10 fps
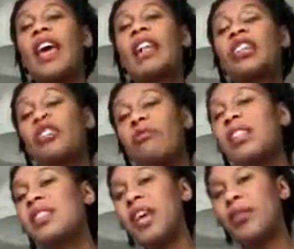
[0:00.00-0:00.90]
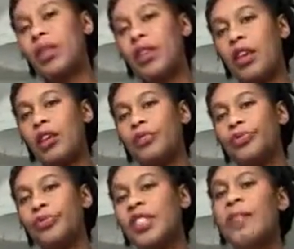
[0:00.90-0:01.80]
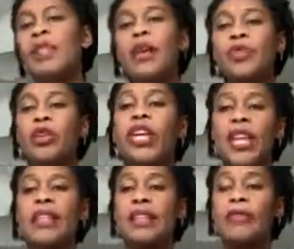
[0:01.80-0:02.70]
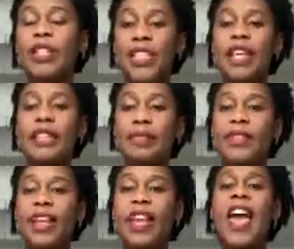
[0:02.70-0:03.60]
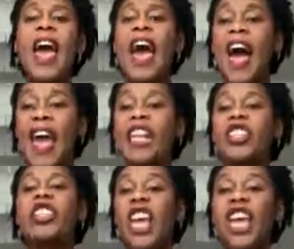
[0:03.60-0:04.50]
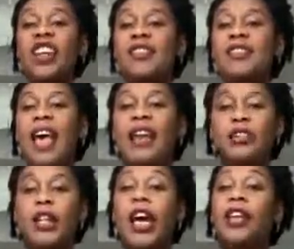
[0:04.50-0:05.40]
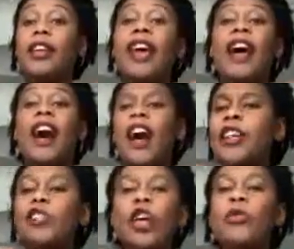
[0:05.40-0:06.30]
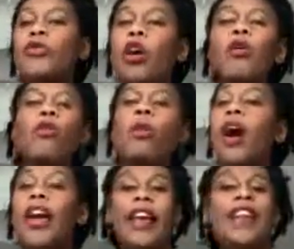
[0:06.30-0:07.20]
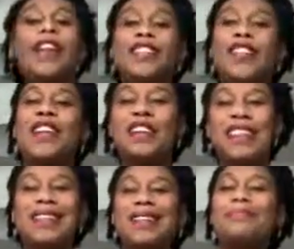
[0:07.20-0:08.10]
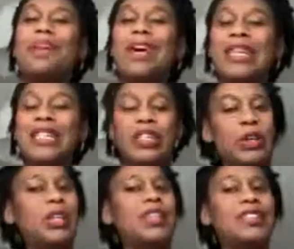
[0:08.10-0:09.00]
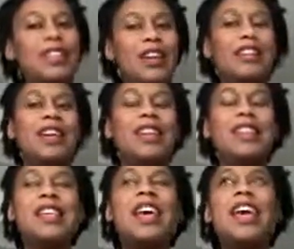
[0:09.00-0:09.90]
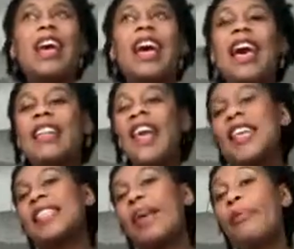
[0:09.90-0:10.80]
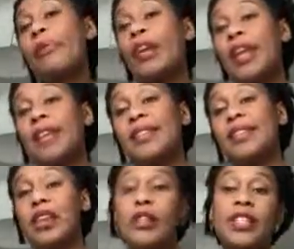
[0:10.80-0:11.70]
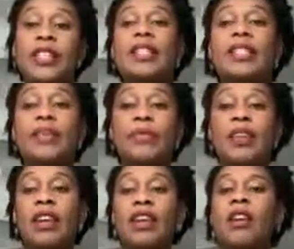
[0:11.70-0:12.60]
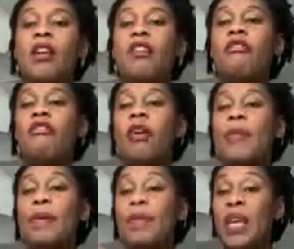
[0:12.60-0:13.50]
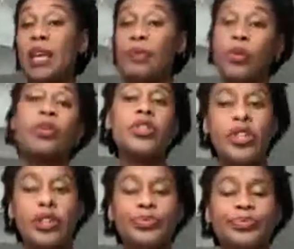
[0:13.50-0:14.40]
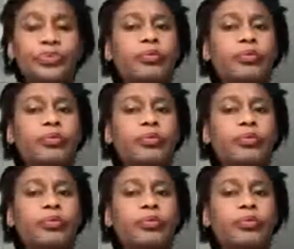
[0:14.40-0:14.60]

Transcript: And it should resonate with you. Sometimes you'll hear someone say something and it just hits, and you're like, I don't know why I need to know this, but I do need to know this. And that separates noticing something from it being important.